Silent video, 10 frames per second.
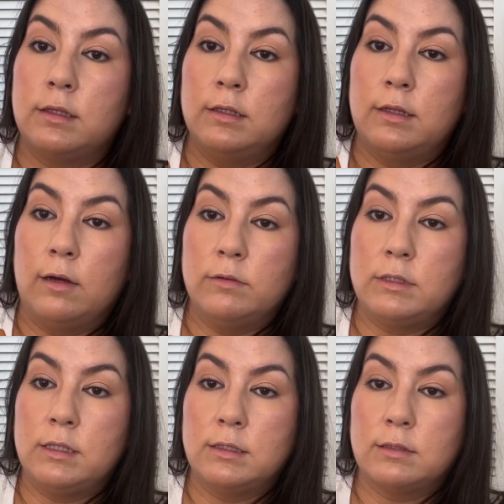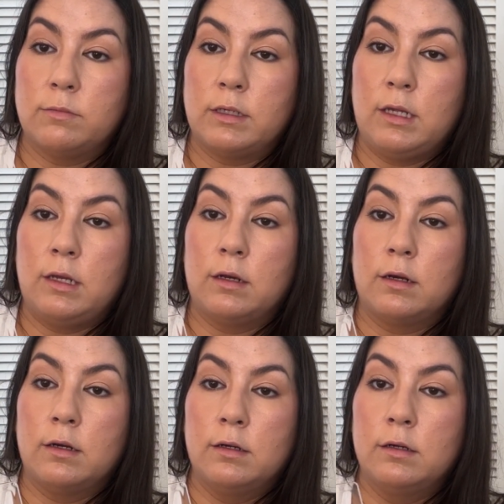That was this one
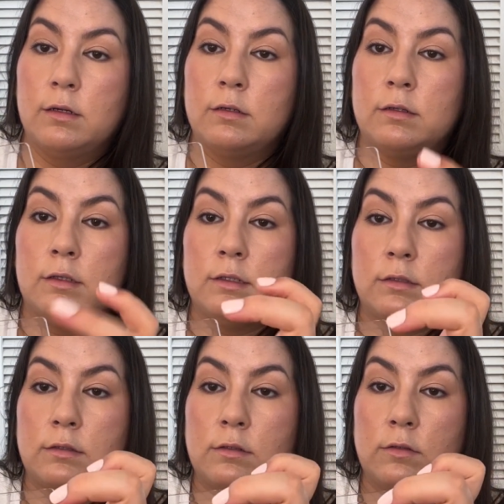here. Let's